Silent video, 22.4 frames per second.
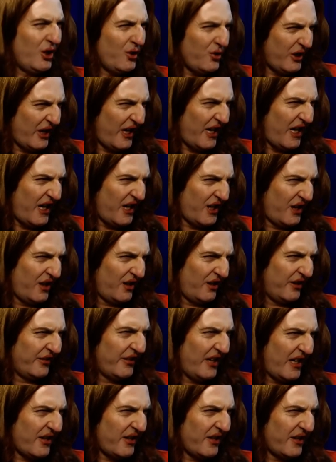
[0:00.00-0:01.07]
Are you gay?
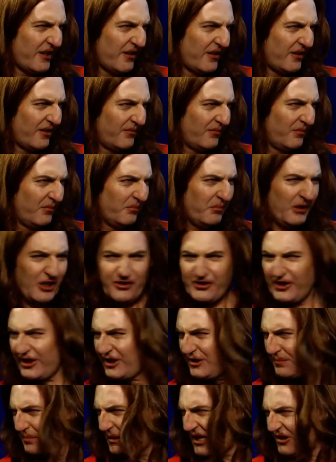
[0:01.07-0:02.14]
Is that it? Because
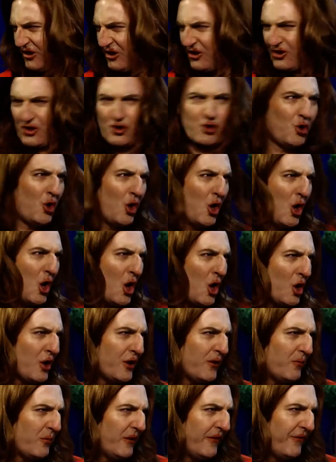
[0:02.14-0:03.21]
this place is
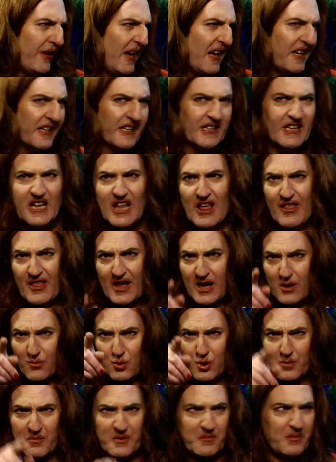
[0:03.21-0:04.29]
crawling with Fanny.
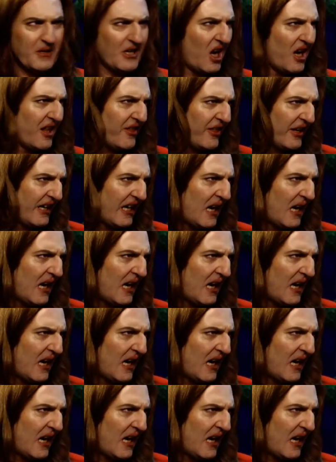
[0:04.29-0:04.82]
That woman behind